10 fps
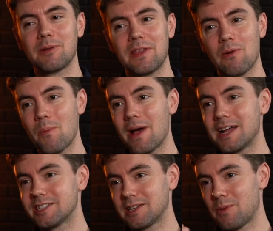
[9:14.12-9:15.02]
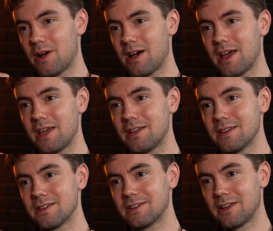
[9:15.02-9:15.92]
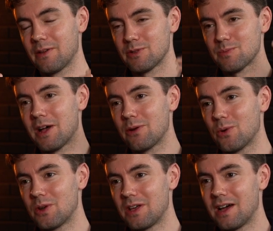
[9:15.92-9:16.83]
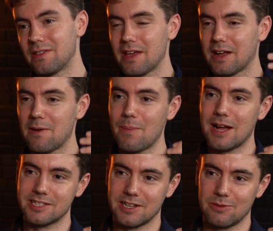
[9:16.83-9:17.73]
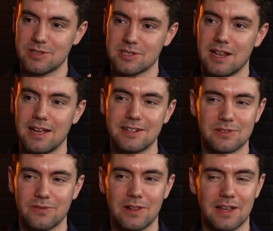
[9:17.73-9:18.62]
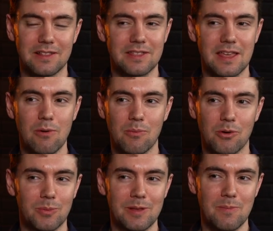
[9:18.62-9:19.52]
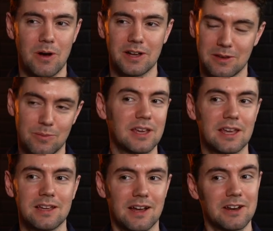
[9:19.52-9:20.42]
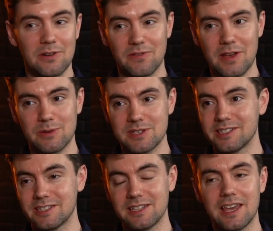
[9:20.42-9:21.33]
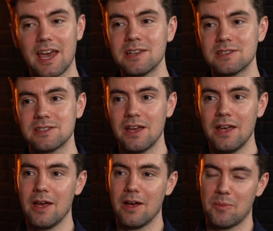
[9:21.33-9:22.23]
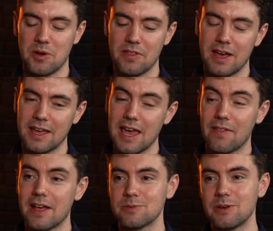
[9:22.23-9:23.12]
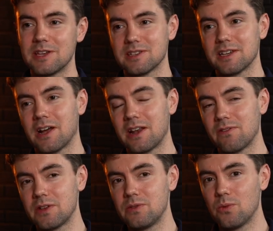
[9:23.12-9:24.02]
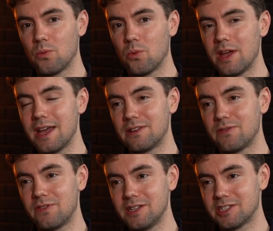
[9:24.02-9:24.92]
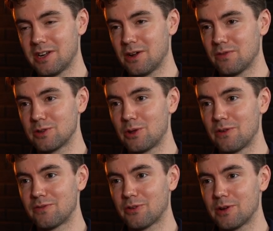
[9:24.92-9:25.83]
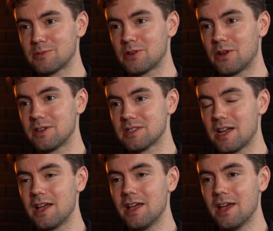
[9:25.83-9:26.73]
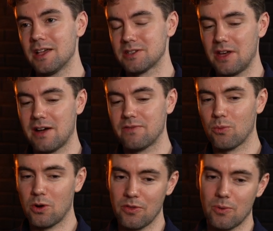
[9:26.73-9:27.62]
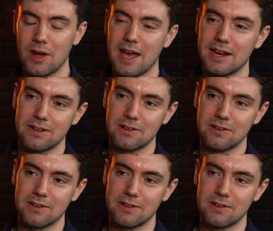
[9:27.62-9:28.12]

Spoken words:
they were matching there was my order and then they're kind of matching it with the seller. It just felt like they were probably market making. I don't know if that was actually the case. But again, that to me is like kind of a weird feature of a lot of crypto is that, so you have, on the one hand,